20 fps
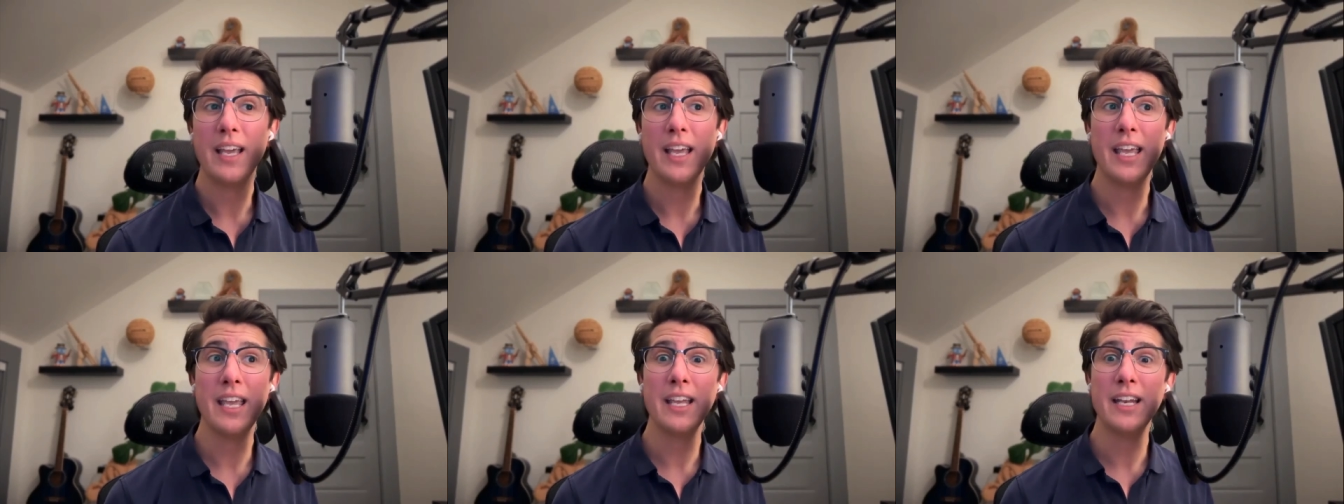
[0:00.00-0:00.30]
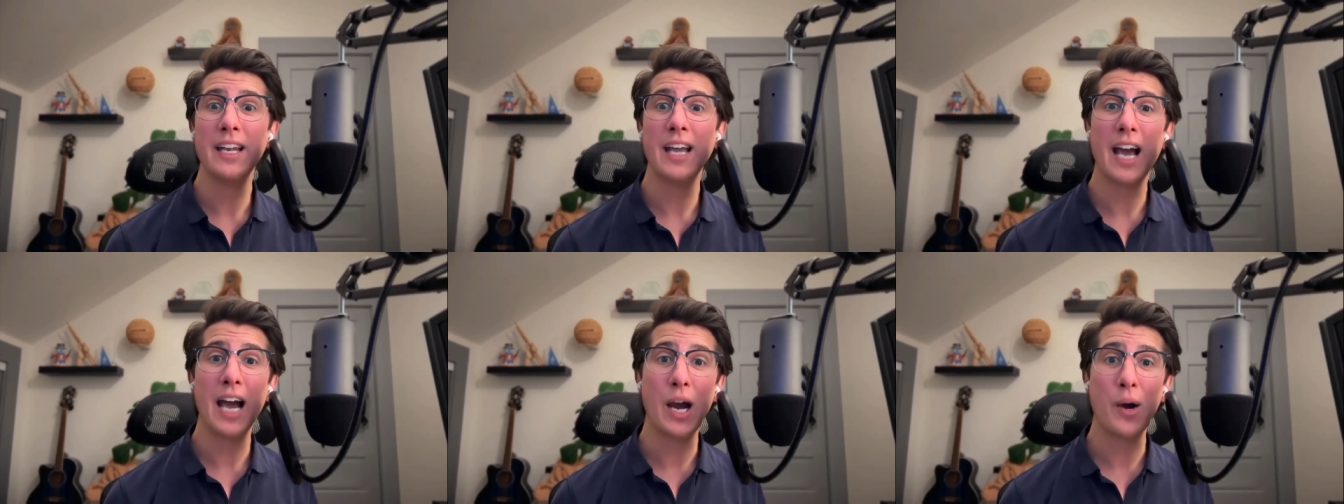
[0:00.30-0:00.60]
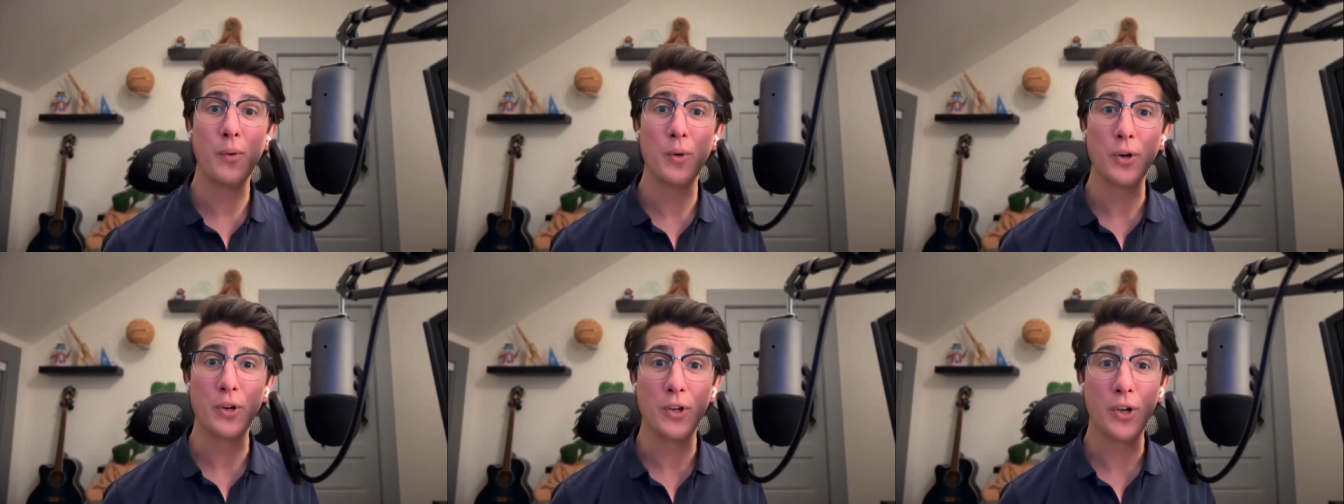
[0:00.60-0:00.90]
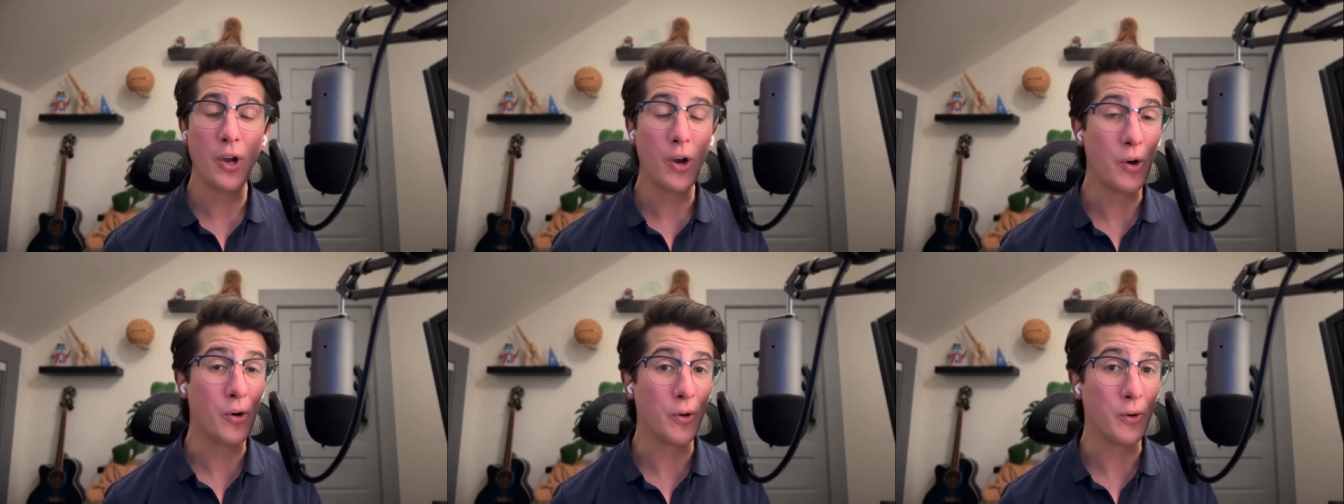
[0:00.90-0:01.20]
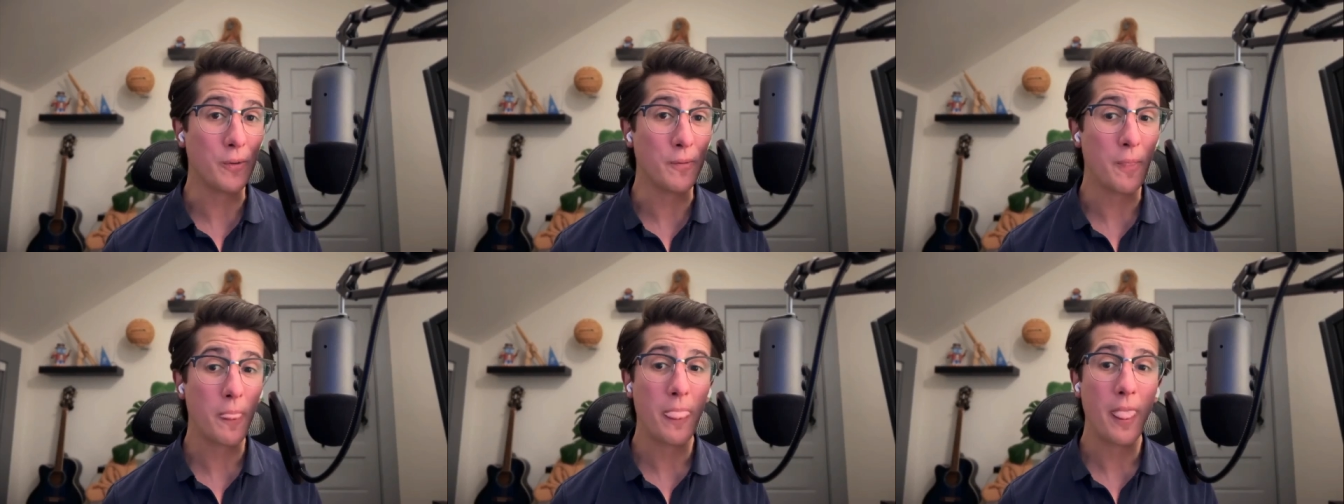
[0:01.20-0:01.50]
in our
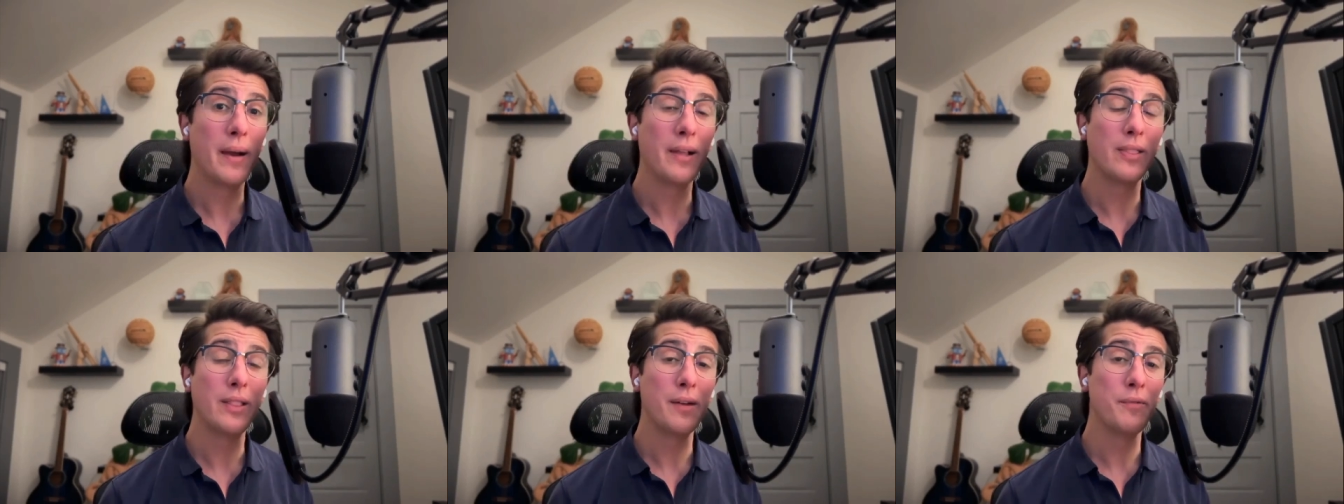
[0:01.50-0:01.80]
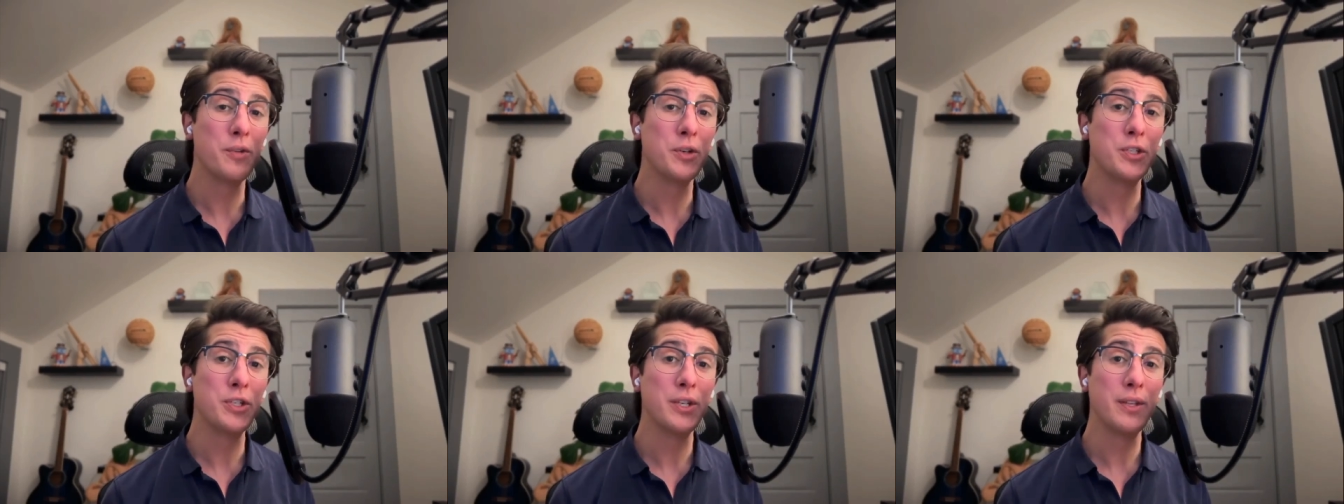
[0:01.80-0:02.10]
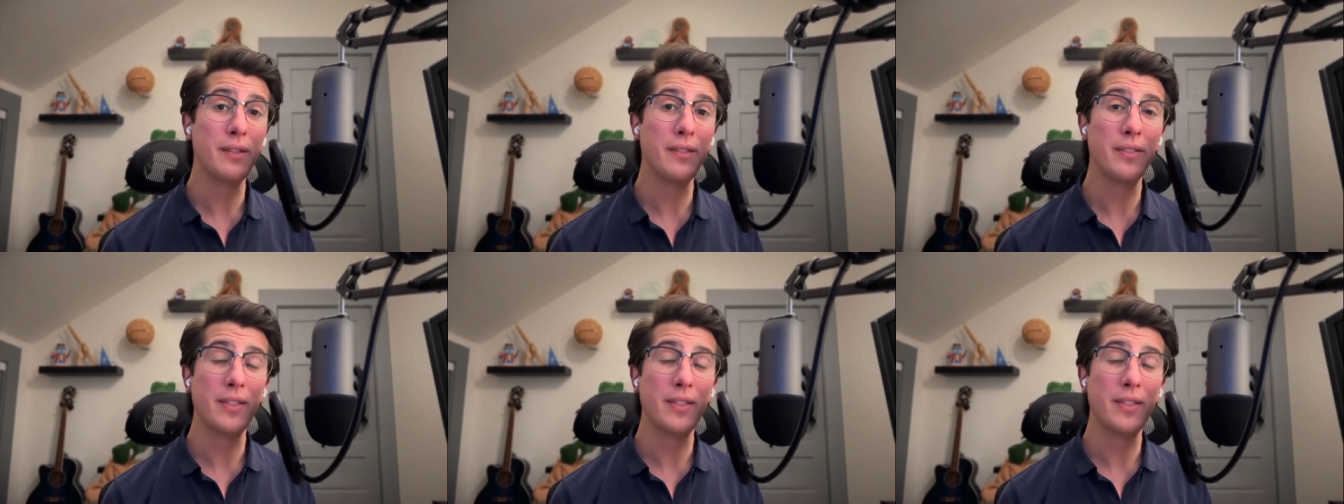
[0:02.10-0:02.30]
code by leveraging